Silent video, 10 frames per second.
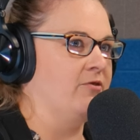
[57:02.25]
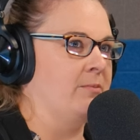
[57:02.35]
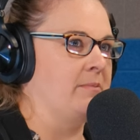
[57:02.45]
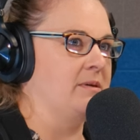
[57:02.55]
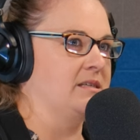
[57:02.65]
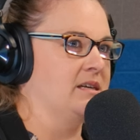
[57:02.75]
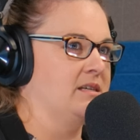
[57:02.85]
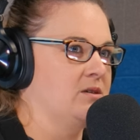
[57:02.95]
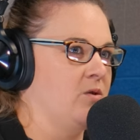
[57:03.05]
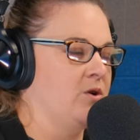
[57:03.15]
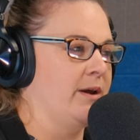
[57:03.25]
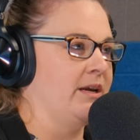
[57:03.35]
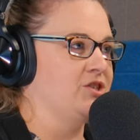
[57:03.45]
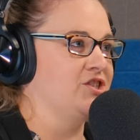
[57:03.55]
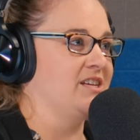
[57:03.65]
for my business, or do I
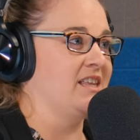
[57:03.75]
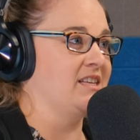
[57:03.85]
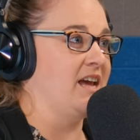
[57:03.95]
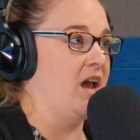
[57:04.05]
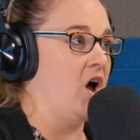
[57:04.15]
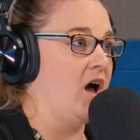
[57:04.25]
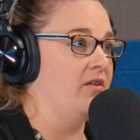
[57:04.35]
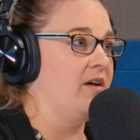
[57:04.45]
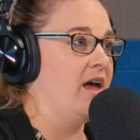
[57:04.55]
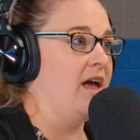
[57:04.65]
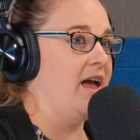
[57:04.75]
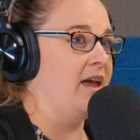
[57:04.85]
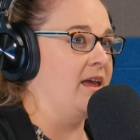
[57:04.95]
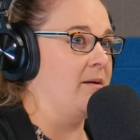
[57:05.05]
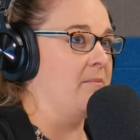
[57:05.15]
need to just take the day off
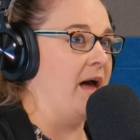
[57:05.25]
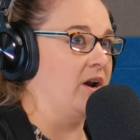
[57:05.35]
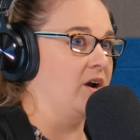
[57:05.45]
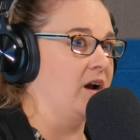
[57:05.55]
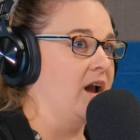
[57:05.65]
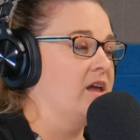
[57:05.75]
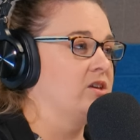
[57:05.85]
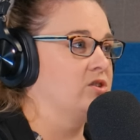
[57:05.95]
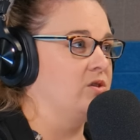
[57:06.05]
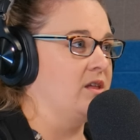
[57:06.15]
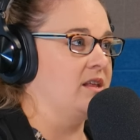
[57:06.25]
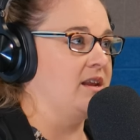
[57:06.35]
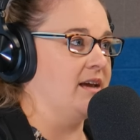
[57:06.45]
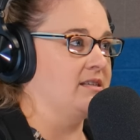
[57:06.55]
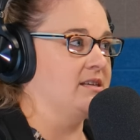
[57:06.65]
and get better so then the
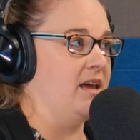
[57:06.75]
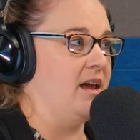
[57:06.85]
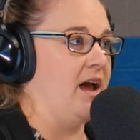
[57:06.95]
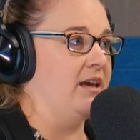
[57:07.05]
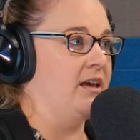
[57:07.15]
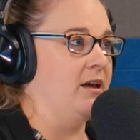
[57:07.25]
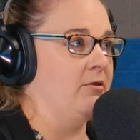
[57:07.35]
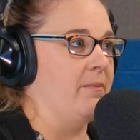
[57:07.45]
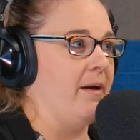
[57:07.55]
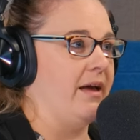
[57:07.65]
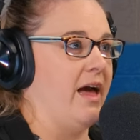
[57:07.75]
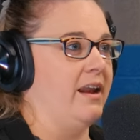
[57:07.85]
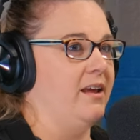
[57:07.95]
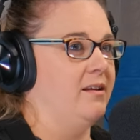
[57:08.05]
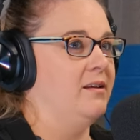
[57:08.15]
next day I can get right back
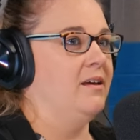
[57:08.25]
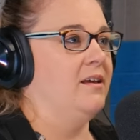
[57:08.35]
at it